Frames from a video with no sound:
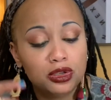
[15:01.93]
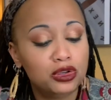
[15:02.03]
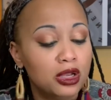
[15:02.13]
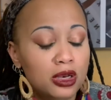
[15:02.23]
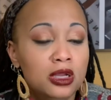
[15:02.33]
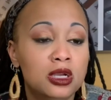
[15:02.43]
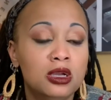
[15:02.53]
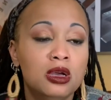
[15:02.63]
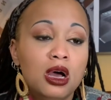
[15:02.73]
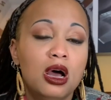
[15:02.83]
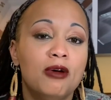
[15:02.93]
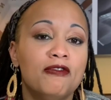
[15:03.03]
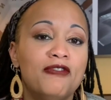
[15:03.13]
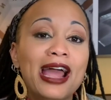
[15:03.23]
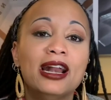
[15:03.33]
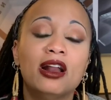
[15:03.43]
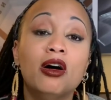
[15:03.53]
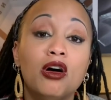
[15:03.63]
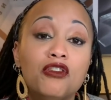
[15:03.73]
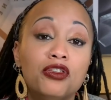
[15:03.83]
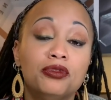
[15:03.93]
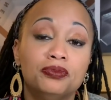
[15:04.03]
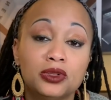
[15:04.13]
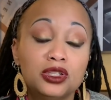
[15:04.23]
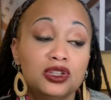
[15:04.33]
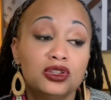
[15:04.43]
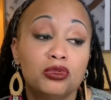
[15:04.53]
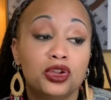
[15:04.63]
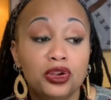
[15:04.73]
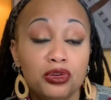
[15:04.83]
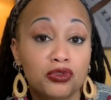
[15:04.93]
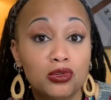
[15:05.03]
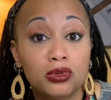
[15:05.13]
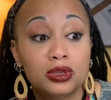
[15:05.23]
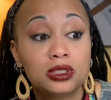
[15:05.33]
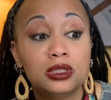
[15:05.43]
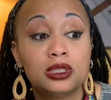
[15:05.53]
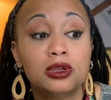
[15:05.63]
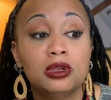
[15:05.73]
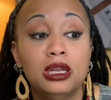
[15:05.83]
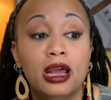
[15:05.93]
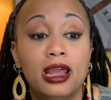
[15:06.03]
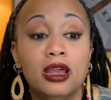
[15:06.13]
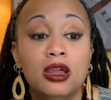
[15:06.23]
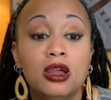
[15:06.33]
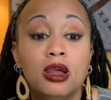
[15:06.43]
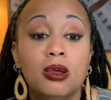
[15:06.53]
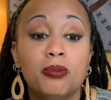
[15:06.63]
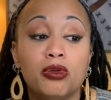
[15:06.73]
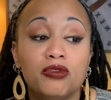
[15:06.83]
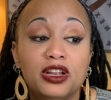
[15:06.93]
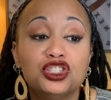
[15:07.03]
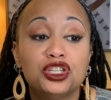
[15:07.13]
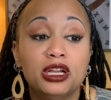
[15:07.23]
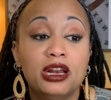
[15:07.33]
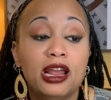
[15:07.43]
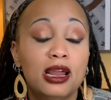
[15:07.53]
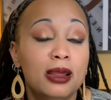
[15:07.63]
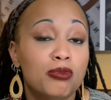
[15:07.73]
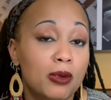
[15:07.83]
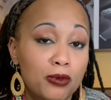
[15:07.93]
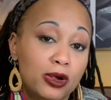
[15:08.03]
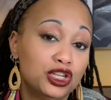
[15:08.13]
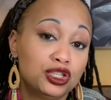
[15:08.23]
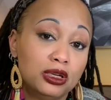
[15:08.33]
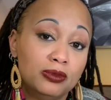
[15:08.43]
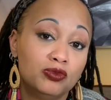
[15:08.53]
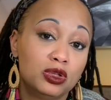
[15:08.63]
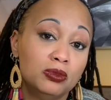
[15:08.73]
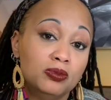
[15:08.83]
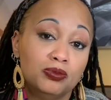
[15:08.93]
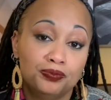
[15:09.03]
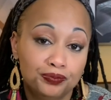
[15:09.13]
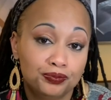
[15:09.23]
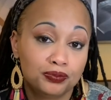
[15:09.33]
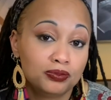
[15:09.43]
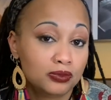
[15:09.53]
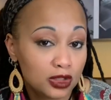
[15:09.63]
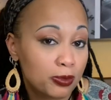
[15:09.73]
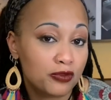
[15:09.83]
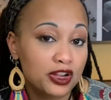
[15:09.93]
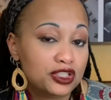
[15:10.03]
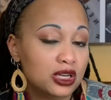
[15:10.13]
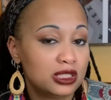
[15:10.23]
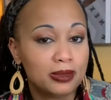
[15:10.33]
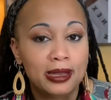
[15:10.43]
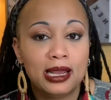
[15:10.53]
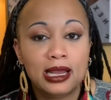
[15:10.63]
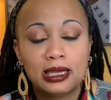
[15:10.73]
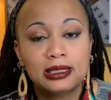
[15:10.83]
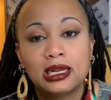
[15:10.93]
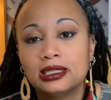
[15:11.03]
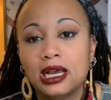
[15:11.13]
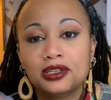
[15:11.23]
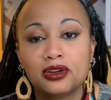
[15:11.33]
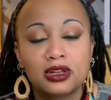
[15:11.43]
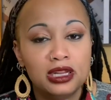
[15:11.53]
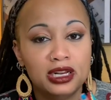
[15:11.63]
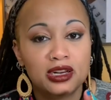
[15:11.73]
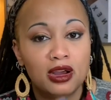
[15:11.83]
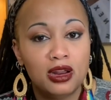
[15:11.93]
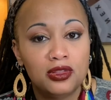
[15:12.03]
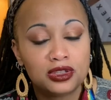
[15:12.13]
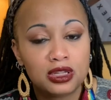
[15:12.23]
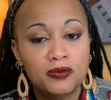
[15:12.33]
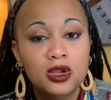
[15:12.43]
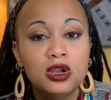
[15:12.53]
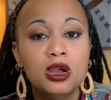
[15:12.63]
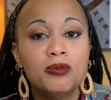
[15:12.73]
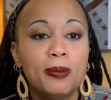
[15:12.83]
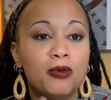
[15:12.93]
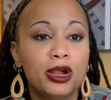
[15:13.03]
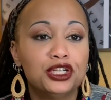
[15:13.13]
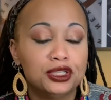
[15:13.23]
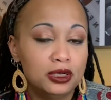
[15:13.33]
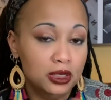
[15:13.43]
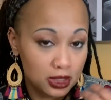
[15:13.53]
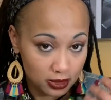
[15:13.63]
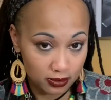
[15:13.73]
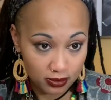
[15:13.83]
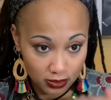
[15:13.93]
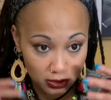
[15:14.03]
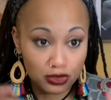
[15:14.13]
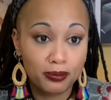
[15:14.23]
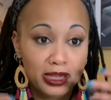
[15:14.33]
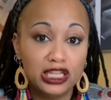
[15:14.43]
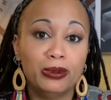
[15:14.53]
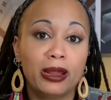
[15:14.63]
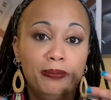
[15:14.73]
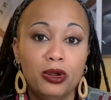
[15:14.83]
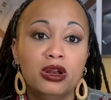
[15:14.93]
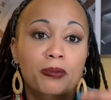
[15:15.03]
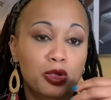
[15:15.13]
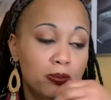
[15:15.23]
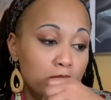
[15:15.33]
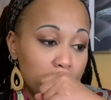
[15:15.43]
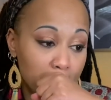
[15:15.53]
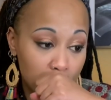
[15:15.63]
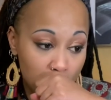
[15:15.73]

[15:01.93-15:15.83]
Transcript: can fight it off. Because there's no cure, of course. There's only like prevention and preparation. The prevention is the mask, sanitizer, the cleaning, all other stuff. Preparation, to me, is like building up your immunity.